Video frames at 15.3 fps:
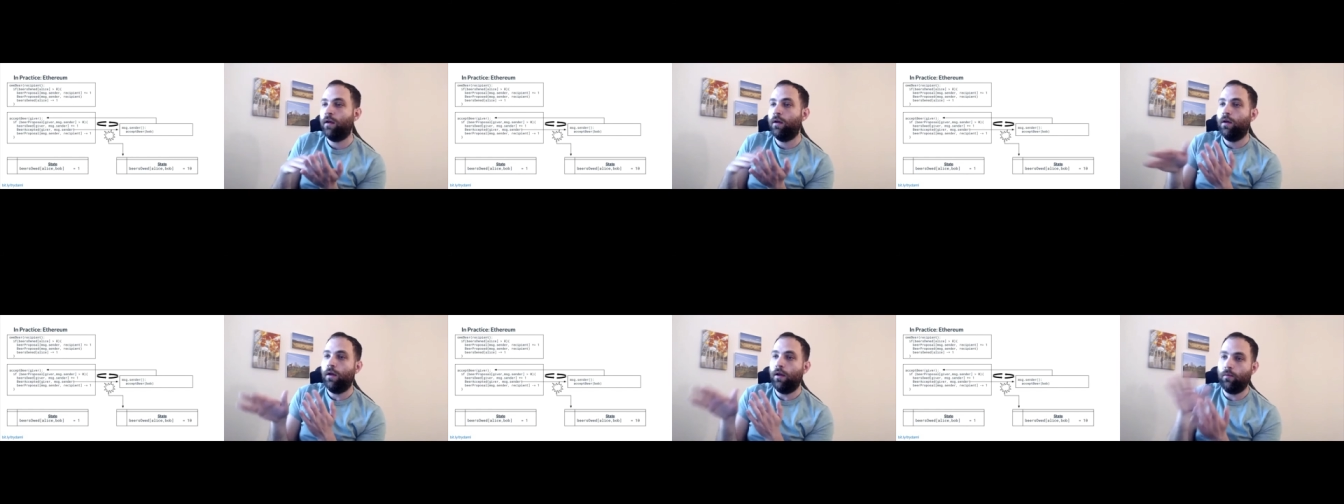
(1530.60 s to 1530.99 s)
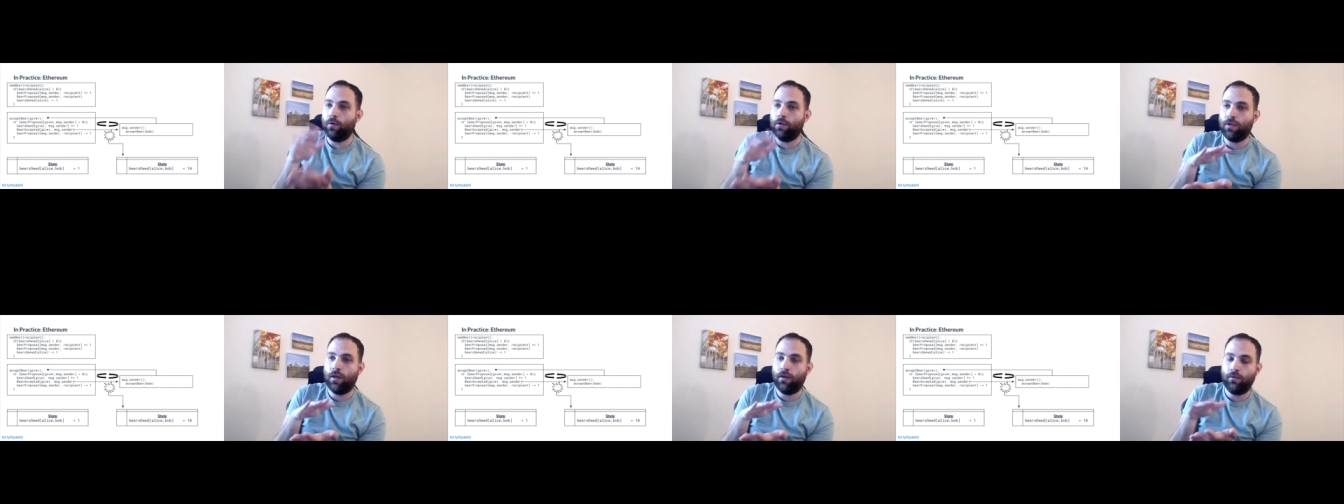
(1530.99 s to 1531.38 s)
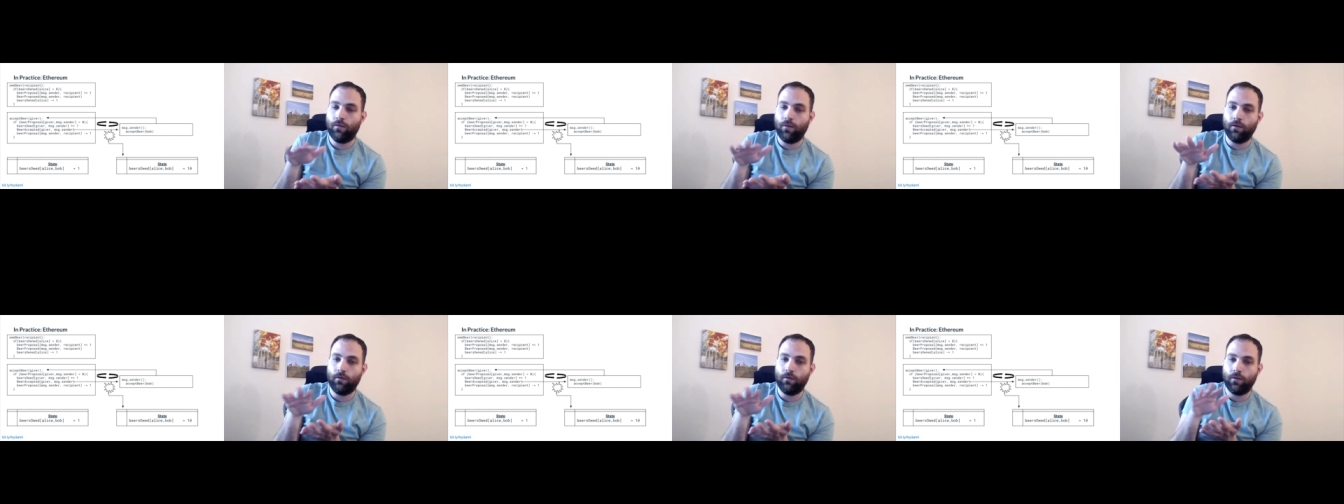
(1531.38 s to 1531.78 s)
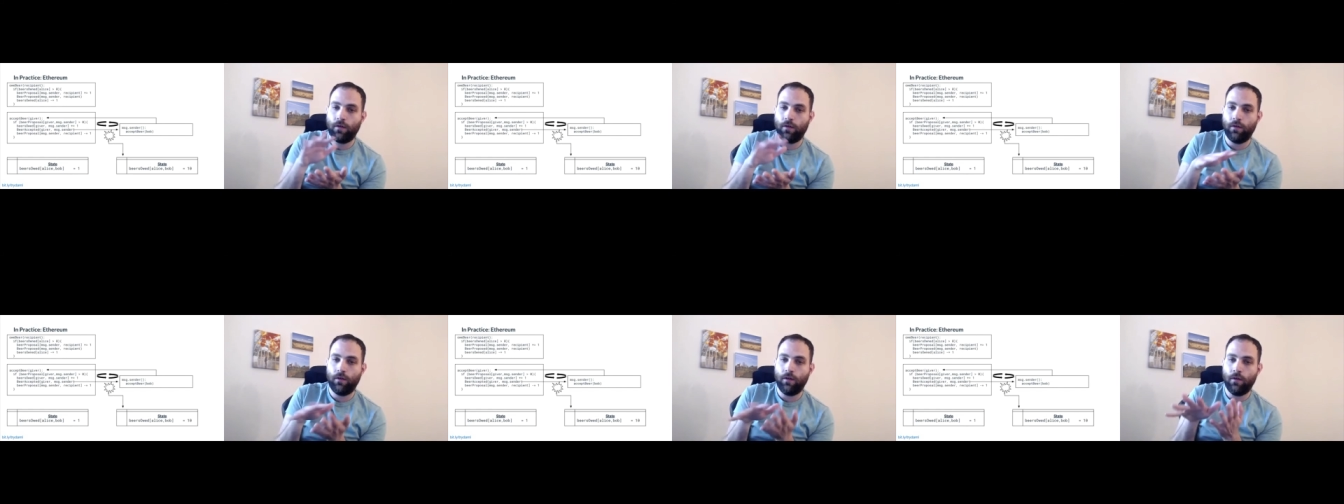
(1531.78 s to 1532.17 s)
in which case there's
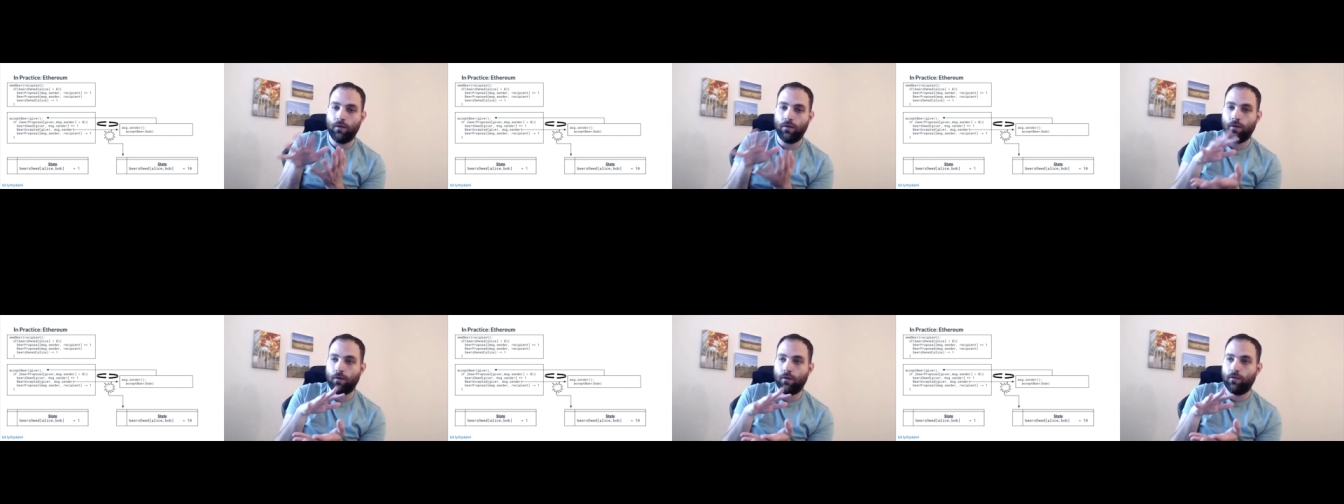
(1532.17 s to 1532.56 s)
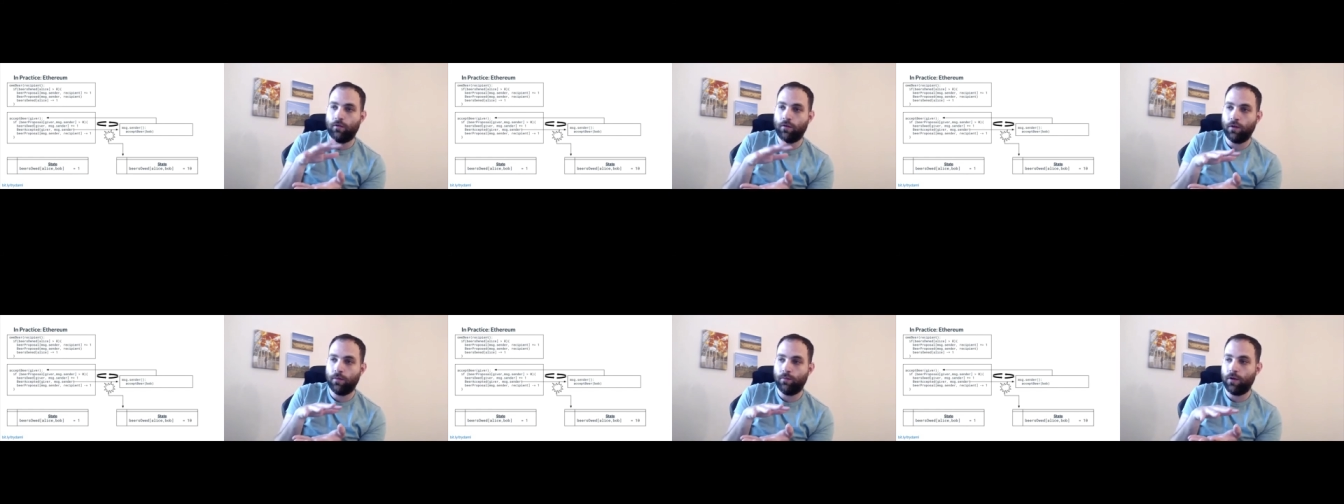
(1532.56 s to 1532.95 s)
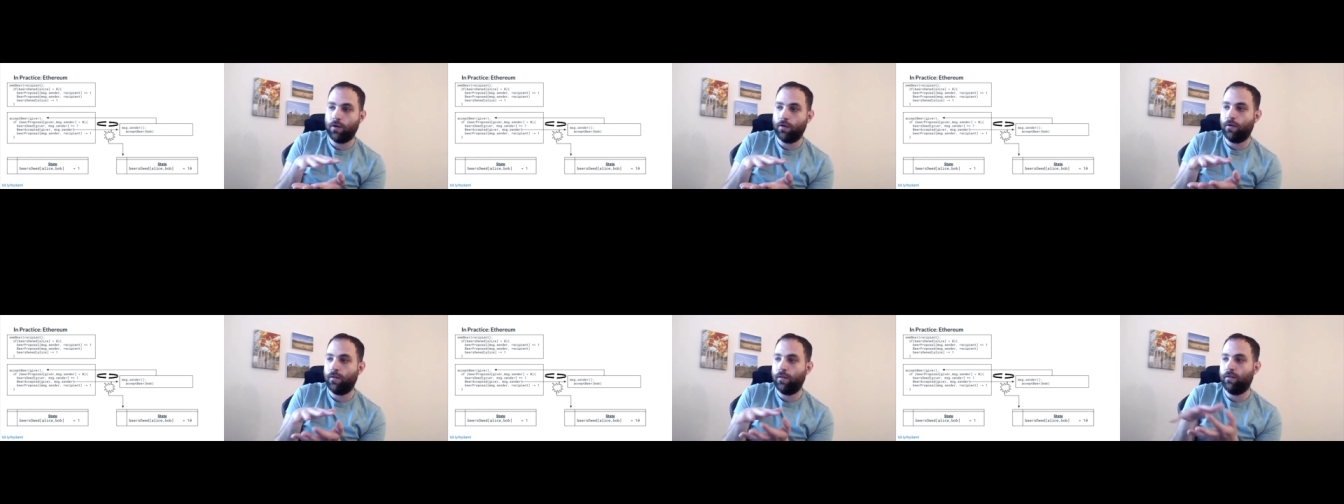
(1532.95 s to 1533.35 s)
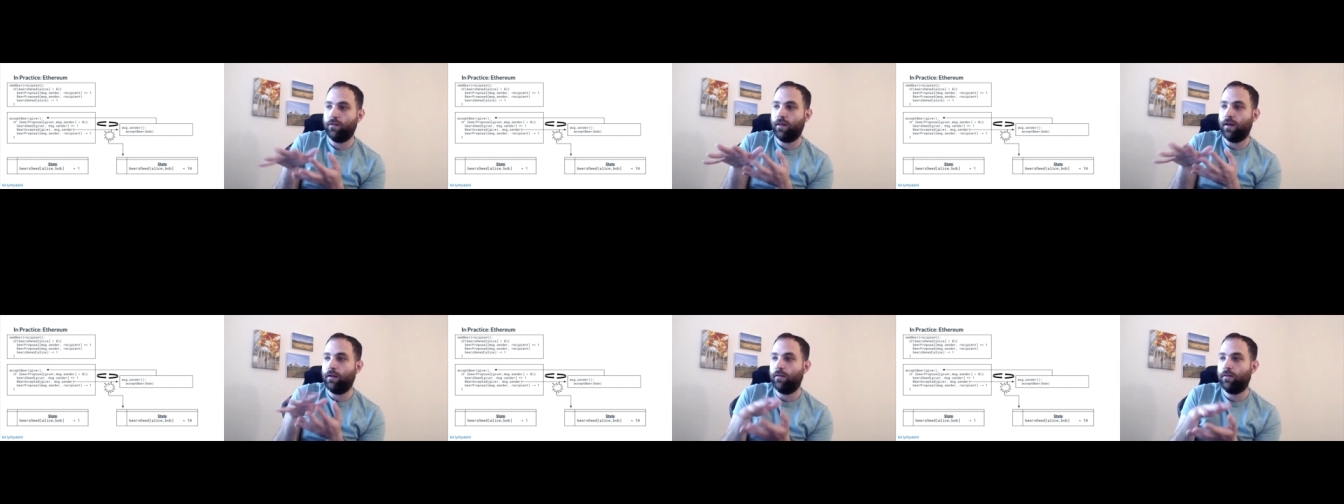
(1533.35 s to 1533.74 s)
another little circuit breaker in this
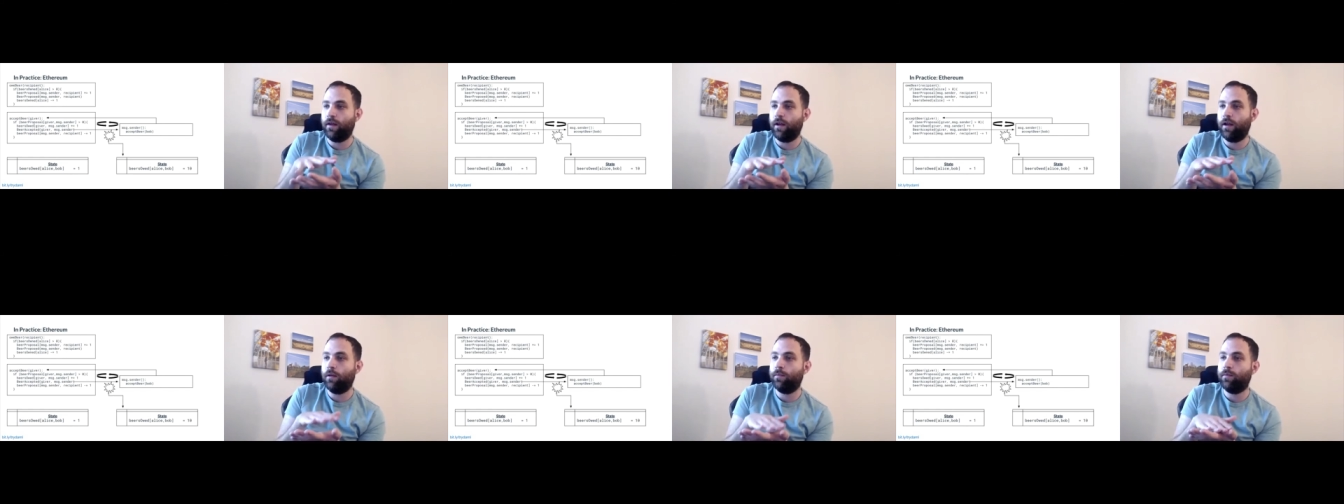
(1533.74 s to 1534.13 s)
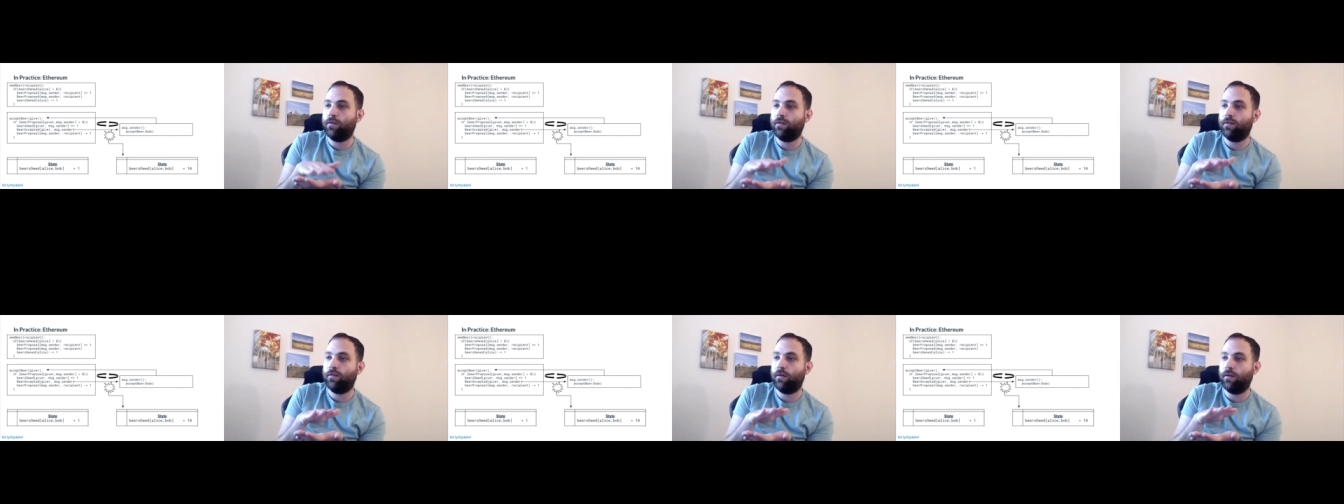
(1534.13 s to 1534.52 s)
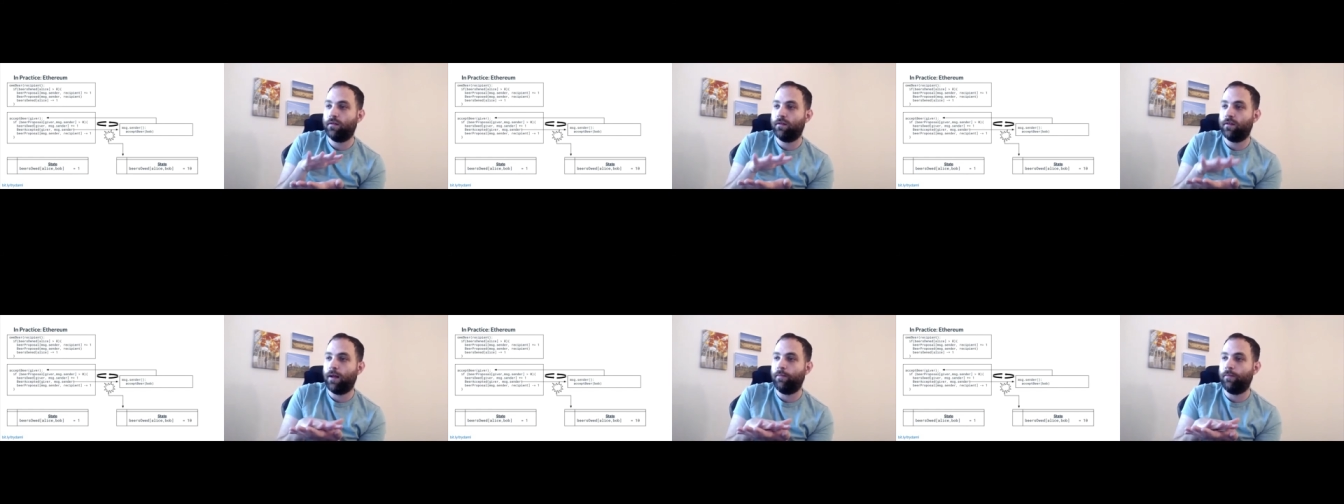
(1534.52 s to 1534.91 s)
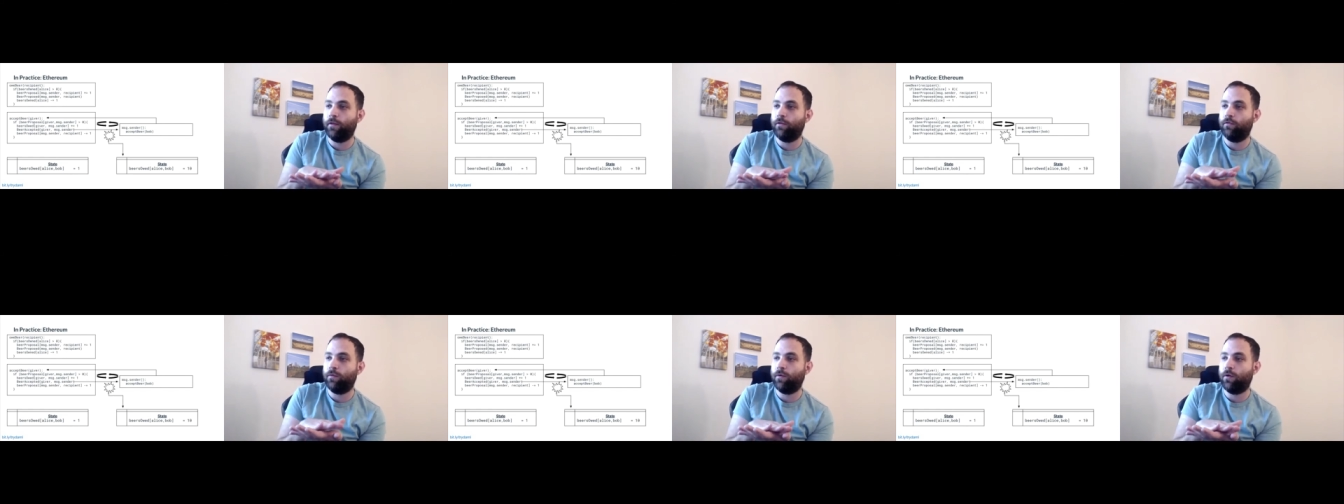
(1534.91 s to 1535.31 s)
that, that helps stop
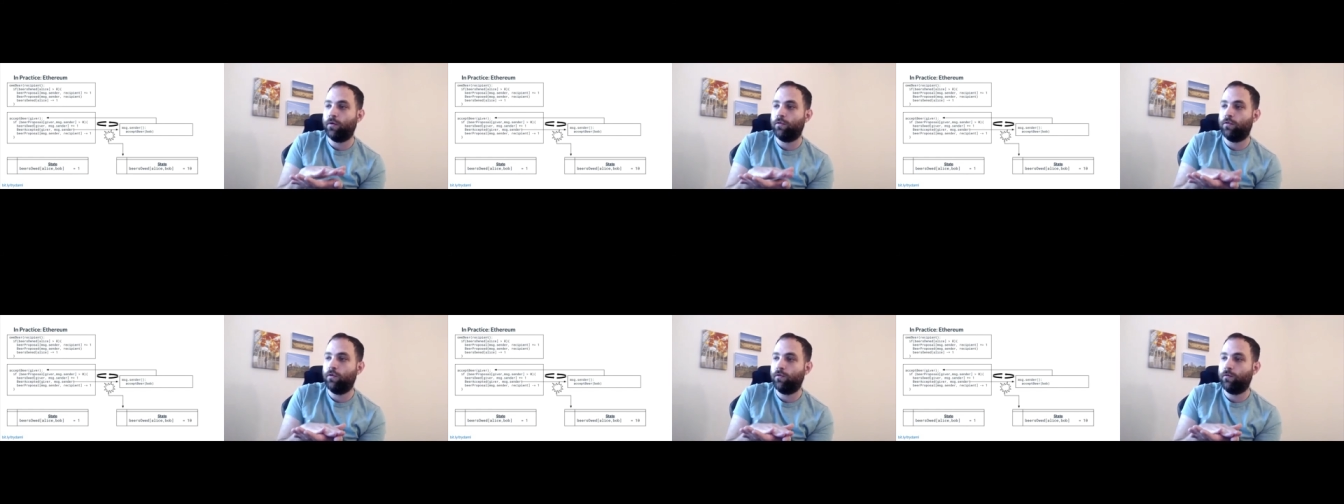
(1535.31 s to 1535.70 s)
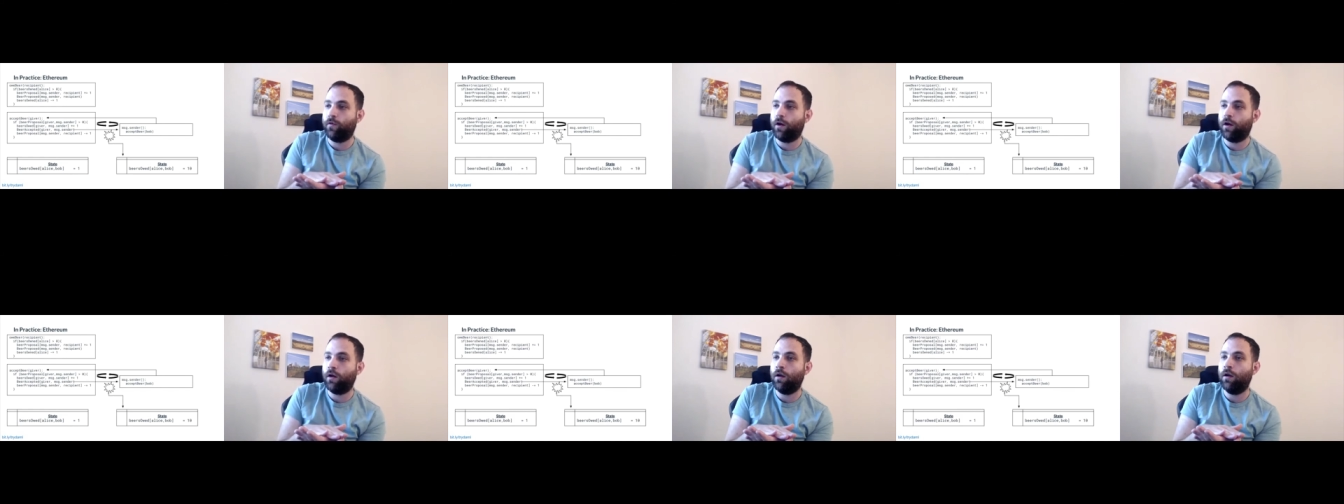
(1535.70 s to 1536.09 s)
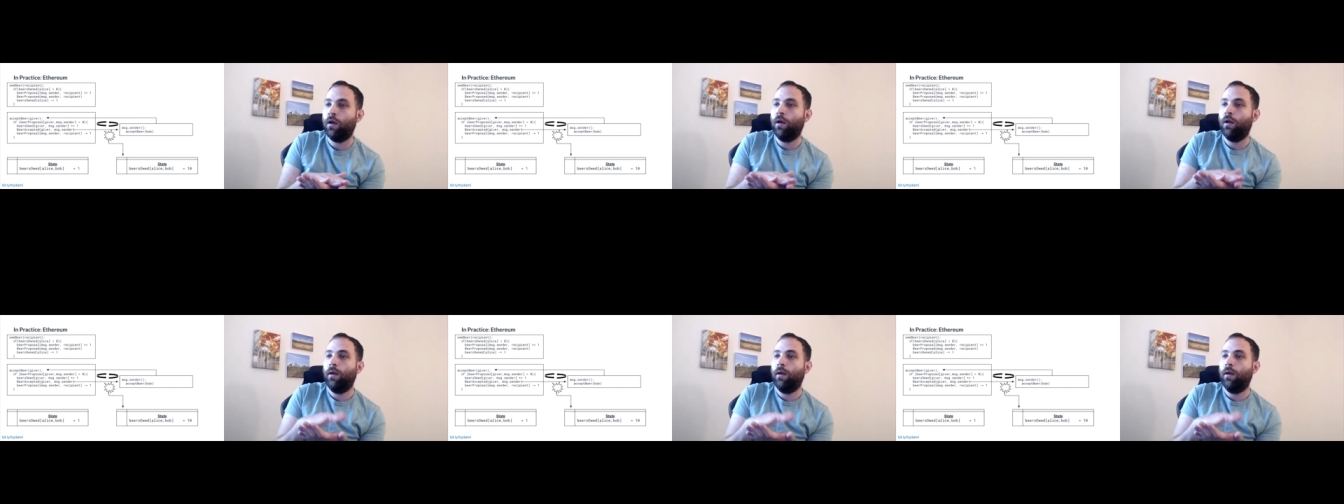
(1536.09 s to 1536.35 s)
this from going too far.